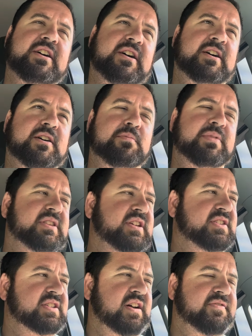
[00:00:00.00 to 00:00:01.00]
but
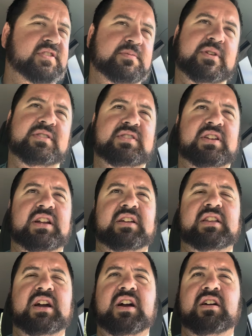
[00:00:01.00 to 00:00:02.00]
this stuff has been sitting
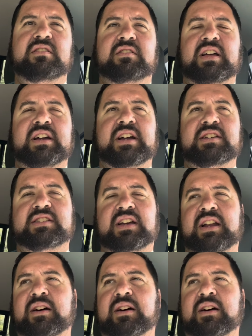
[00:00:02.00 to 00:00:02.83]
there, and like I said,